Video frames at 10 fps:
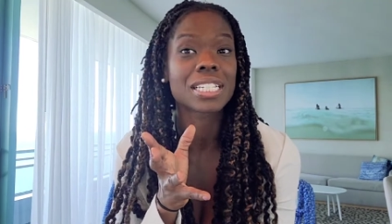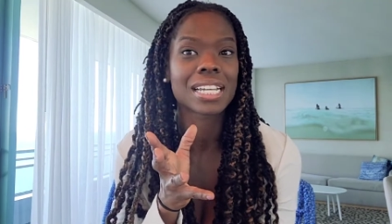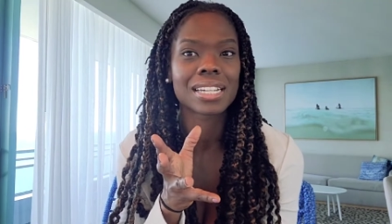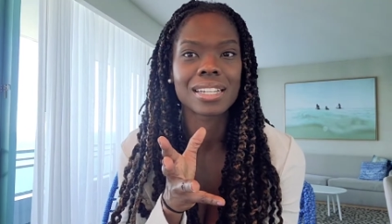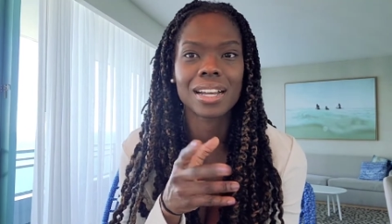
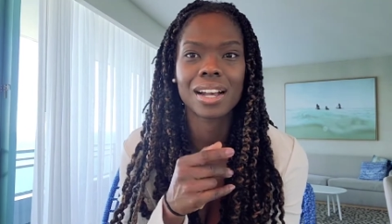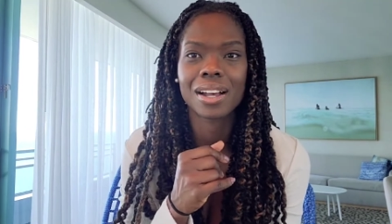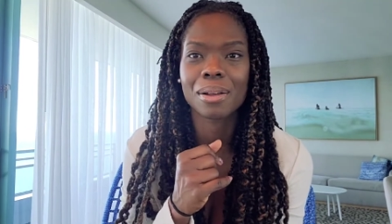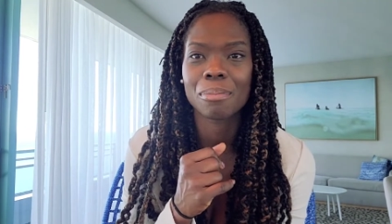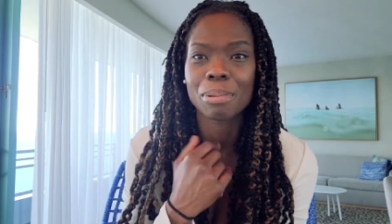skinned
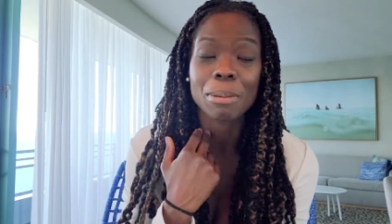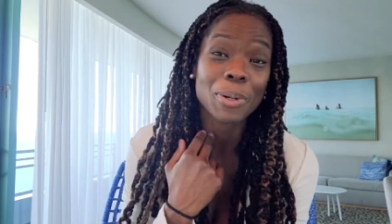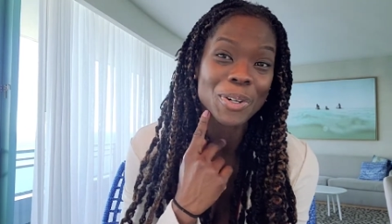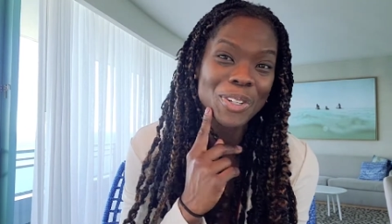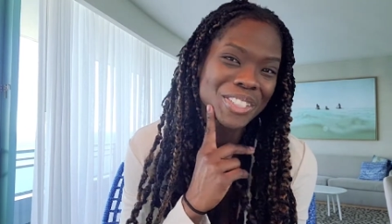um,
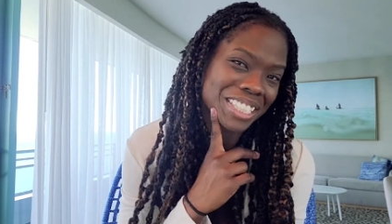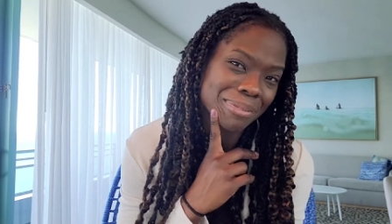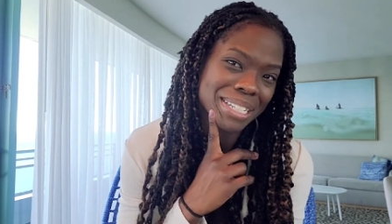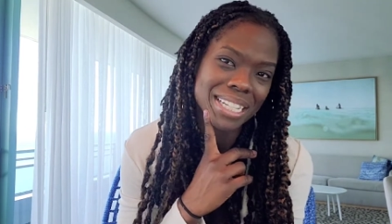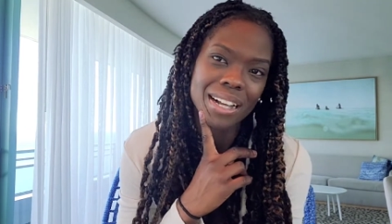people such as
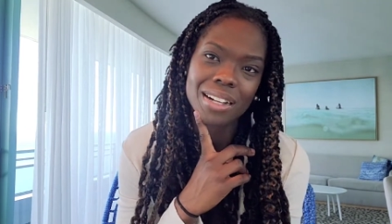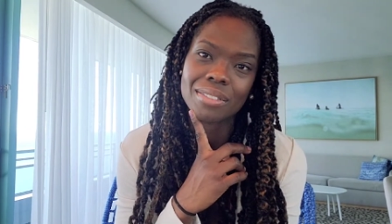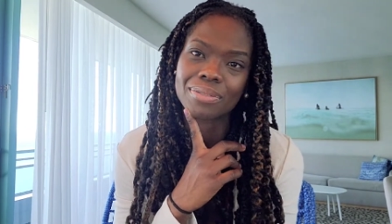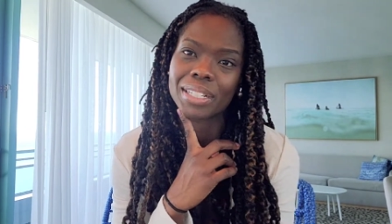myself